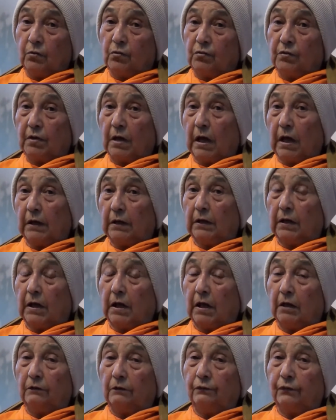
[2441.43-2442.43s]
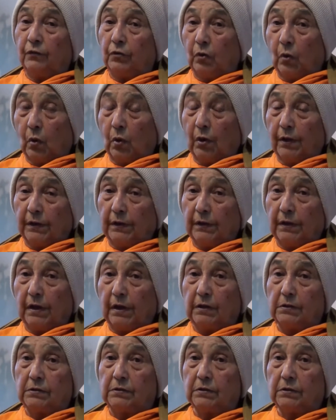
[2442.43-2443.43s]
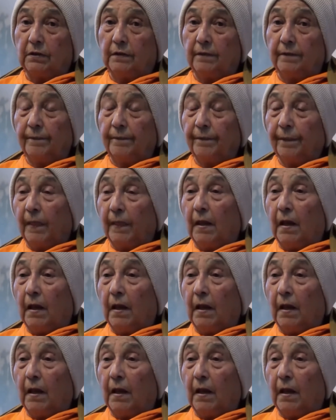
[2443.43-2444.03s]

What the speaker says: to Sarnath for the ordination.